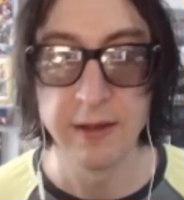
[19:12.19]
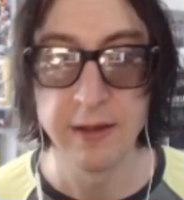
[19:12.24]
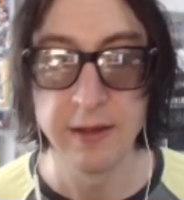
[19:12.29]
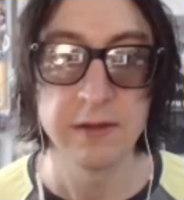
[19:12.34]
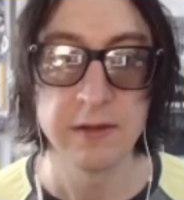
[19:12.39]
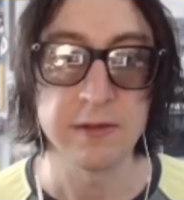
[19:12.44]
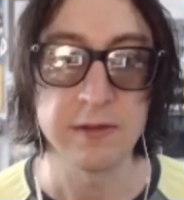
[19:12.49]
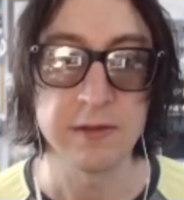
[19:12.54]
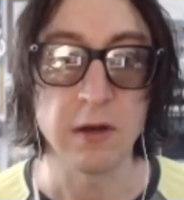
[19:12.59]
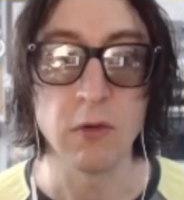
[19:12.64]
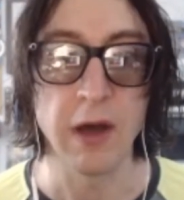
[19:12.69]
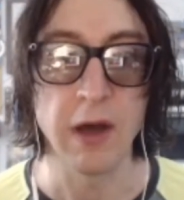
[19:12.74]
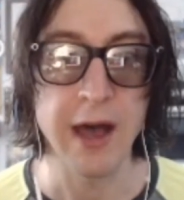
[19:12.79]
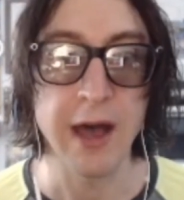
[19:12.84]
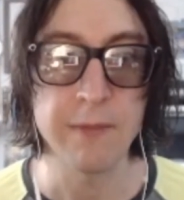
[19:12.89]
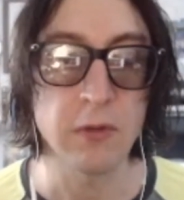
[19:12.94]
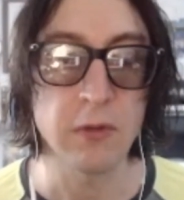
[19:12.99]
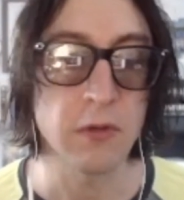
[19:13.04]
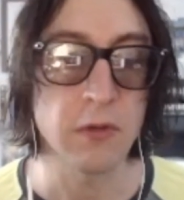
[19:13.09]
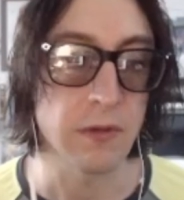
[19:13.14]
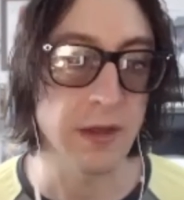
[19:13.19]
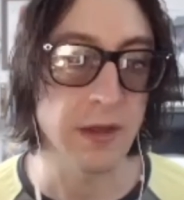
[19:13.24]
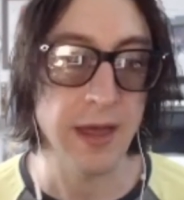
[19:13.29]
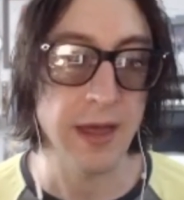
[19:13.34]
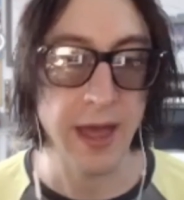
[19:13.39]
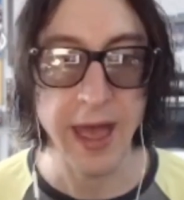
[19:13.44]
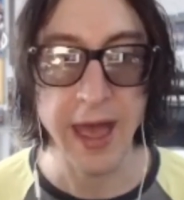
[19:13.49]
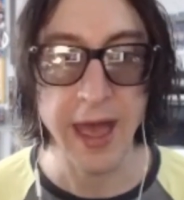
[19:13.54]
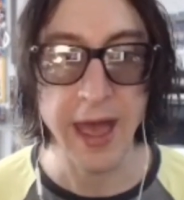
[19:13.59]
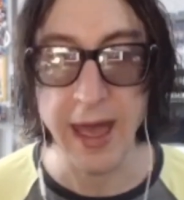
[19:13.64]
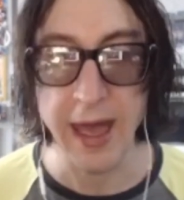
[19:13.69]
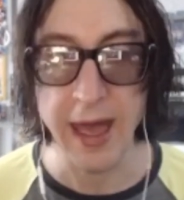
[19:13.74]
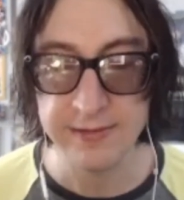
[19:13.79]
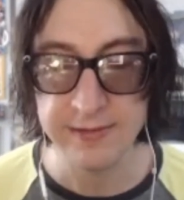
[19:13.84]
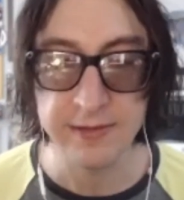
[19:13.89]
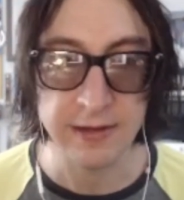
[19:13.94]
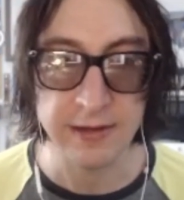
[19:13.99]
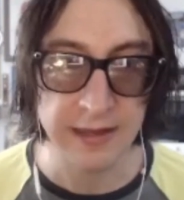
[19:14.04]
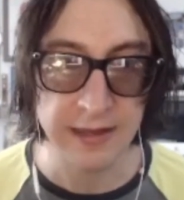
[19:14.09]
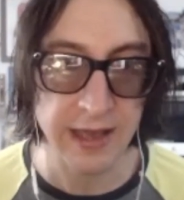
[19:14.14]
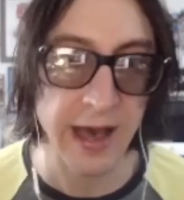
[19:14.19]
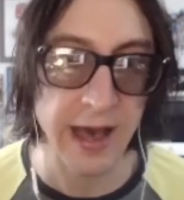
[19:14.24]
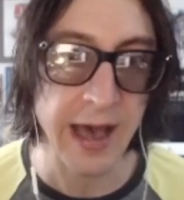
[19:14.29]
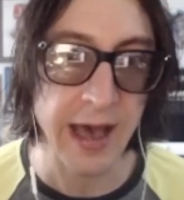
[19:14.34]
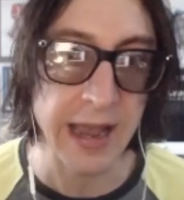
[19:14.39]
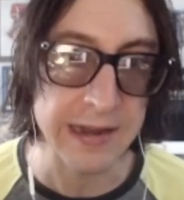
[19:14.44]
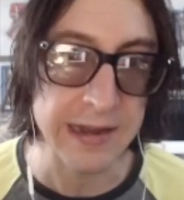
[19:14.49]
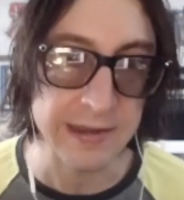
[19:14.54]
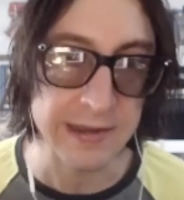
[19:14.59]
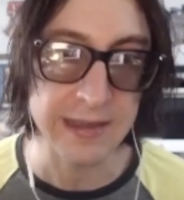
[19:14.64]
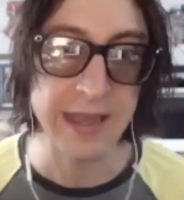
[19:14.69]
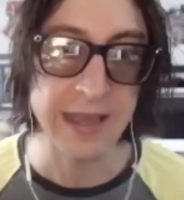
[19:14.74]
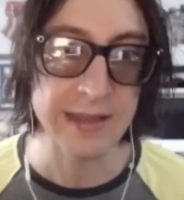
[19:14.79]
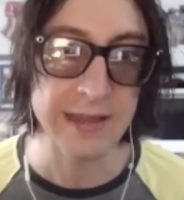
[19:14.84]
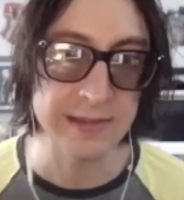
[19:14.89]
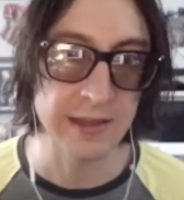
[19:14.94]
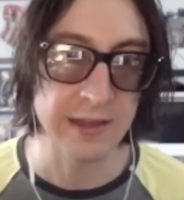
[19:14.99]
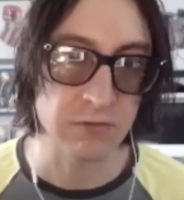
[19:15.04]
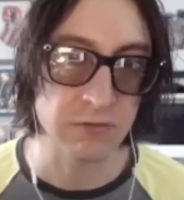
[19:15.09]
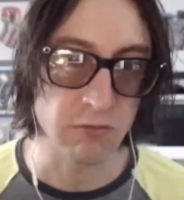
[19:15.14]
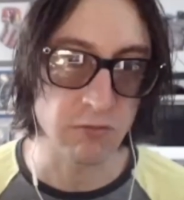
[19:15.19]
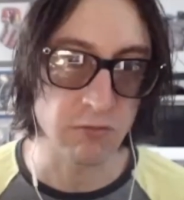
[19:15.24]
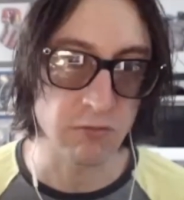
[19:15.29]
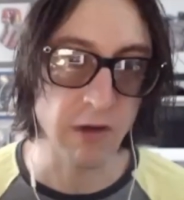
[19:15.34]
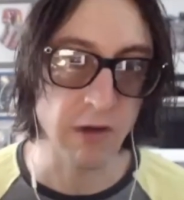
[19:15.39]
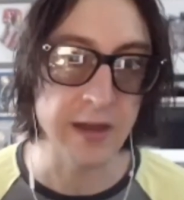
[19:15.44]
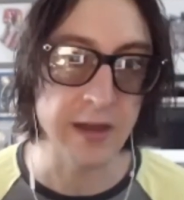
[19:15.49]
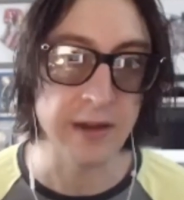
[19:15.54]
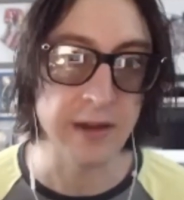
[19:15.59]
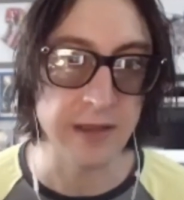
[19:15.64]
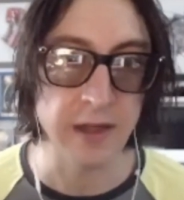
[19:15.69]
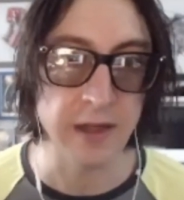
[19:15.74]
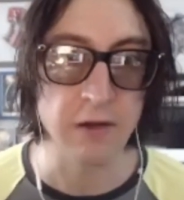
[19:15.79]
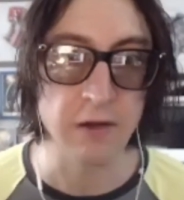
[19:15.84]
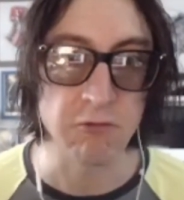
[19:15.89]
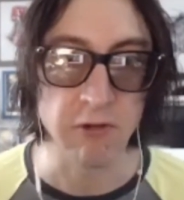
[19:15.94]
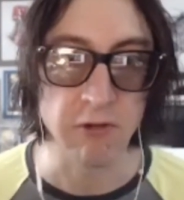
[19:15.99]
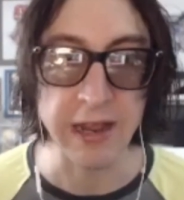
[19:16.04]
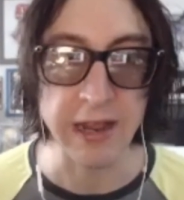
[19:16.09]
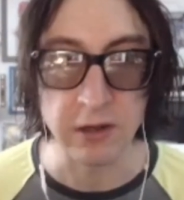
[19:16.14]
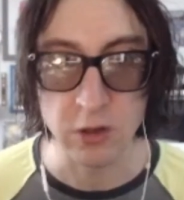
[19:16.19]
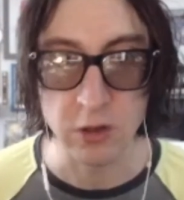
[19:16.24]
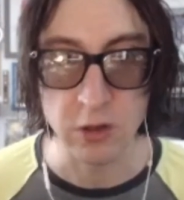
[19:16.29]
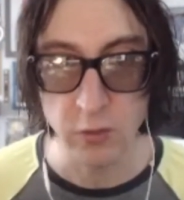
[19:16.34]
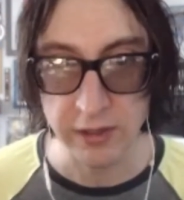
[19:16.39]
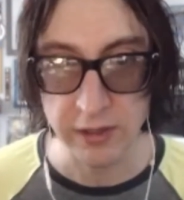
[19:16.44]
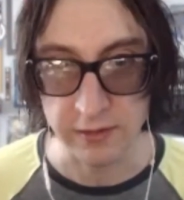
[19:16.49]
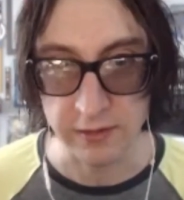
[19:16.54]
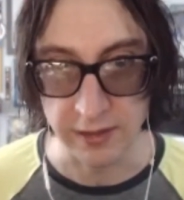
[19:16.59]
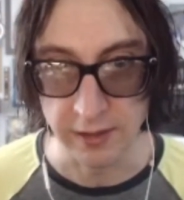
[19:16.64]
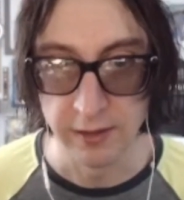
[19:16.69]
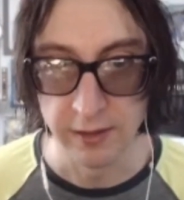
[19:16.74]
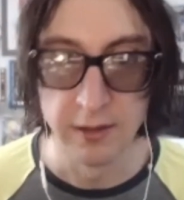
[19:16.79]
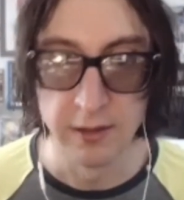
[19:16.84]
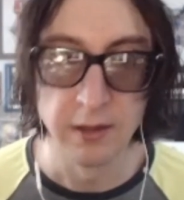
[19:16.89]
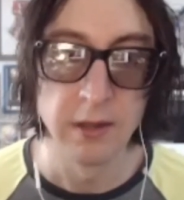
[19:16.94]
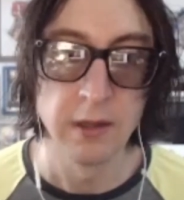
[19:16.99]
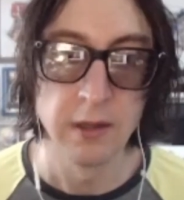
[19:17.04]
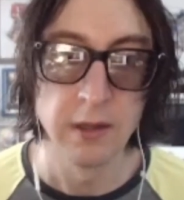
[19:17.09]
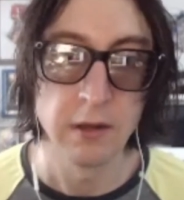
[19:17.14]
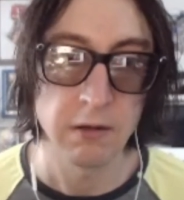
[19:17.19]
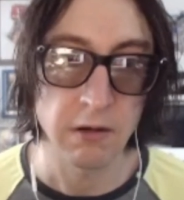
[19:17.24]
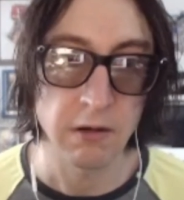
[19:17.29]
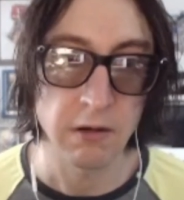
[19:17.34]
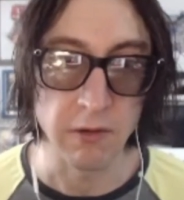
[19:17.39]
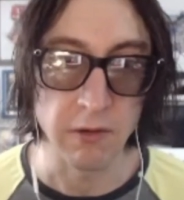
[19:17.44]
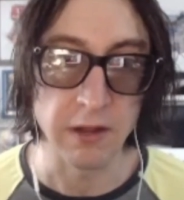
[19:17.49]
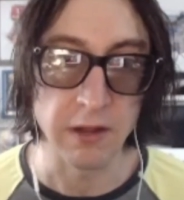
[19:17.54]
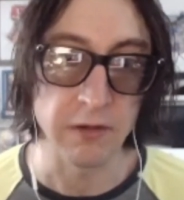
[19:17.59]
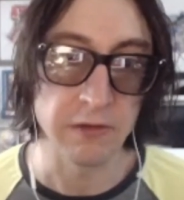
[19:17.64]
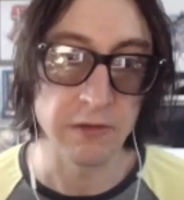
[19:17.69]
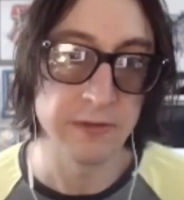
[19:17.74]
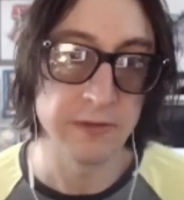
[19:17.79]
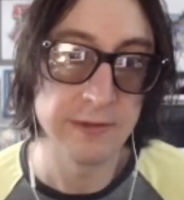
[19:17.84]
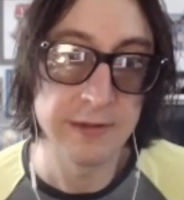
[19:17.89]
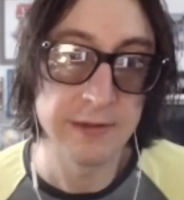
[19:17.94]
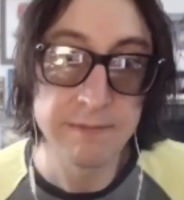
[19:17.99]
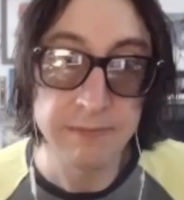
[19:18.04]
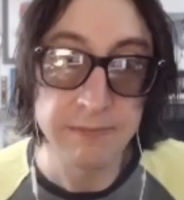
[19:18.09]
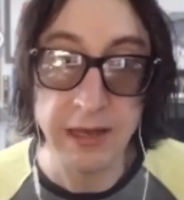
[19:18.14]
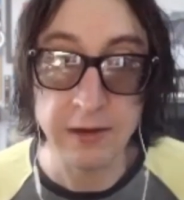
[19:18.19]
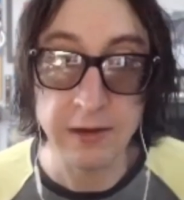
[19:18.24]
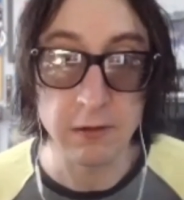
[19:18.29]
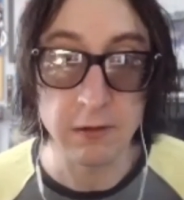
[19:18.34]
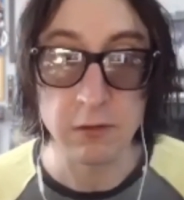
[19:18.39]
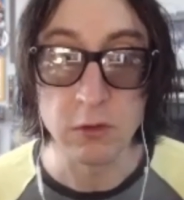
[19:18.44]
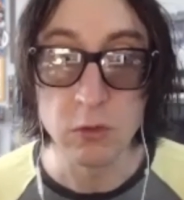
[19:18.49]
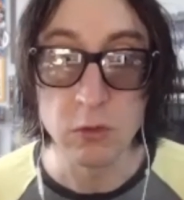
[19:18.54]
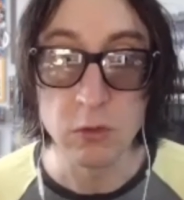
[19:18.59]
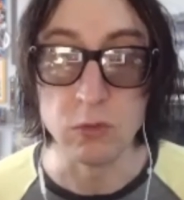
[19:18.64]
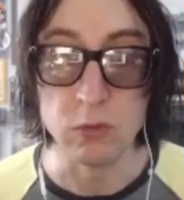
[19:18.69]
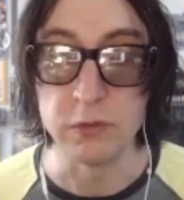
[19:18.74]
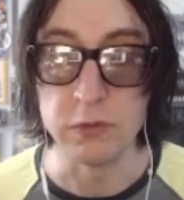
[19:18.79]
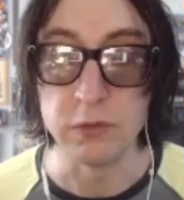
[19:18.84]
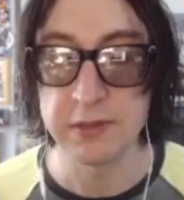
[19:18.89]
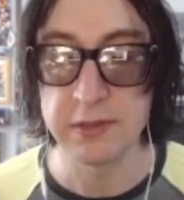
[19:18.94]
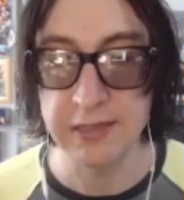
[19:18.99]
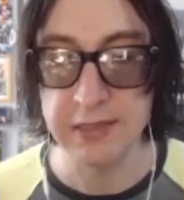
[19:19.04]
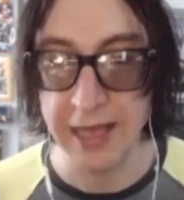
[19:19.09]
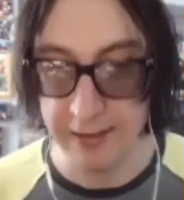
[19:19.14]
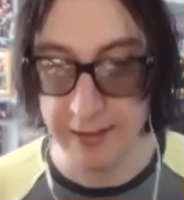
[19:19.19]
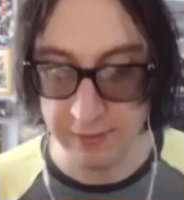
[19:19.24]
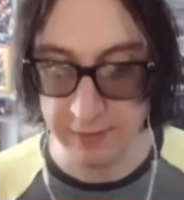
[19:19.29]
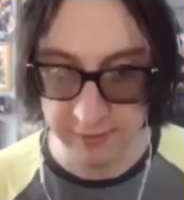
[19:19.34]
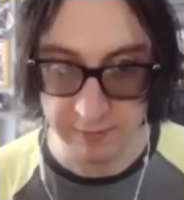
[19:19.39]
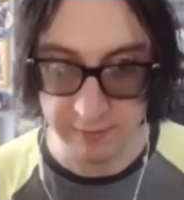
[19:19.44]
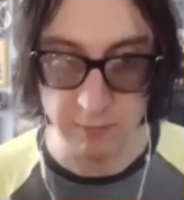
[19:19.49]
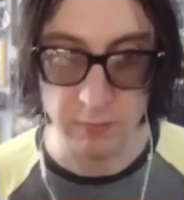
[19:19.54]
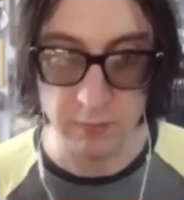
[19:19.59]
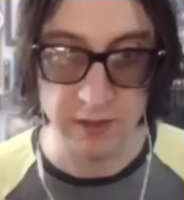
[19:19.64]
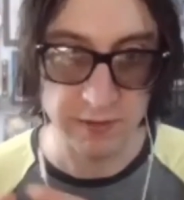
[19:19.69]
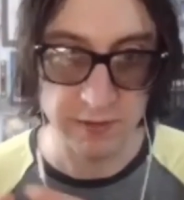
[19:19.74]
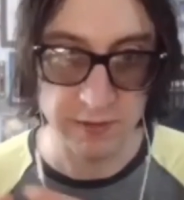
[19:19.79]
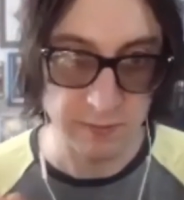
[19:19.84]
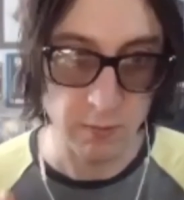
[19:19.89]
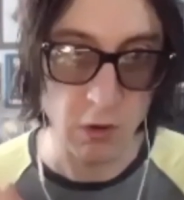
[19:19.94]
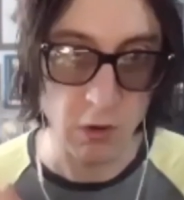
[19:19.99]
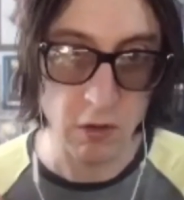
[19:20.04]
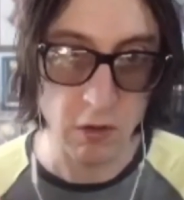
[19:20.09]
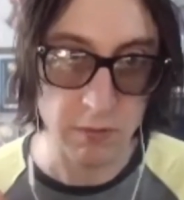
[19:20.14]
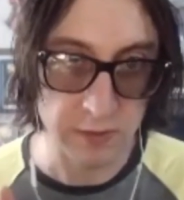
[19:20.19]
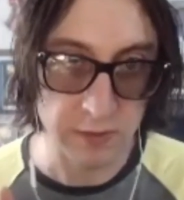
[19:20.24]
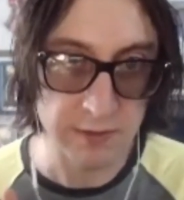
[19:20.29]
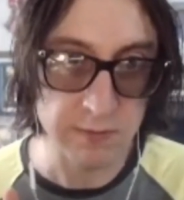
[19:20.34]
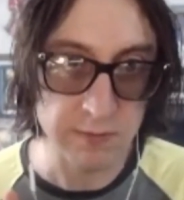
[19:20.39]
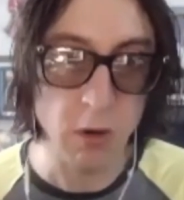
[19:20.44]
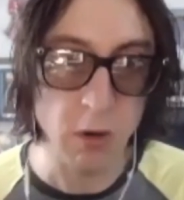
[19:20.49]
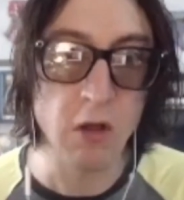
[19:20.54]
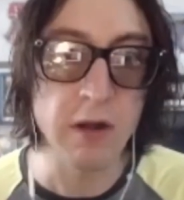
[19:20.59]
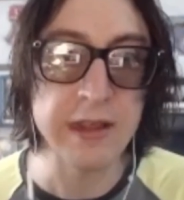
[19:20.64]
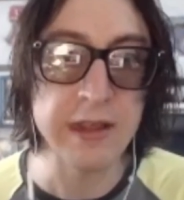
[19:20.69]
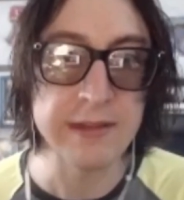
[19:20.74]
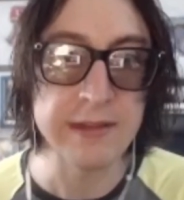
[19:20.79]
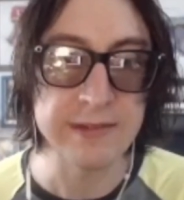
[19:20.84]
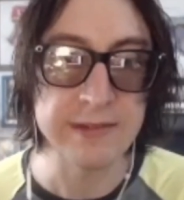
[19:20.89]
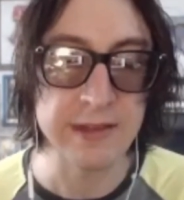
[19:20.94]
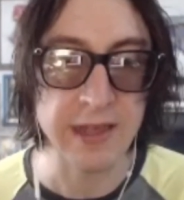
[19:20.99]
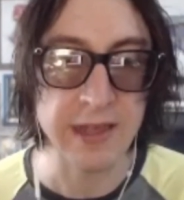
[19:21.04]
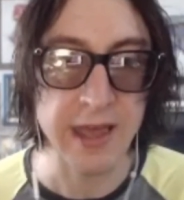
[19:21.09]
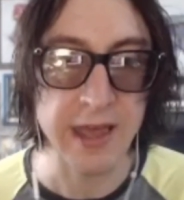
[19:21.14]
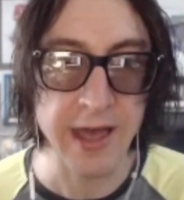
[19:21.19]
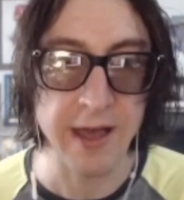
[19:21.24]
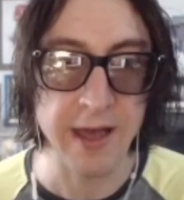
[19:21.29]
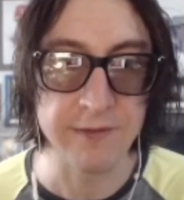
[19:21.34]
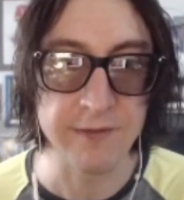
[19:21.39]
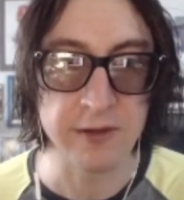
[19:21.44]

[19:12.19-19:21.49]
So Apple has to kind of get this right and get it right quickly, or else they're going to lose the small audience that they have.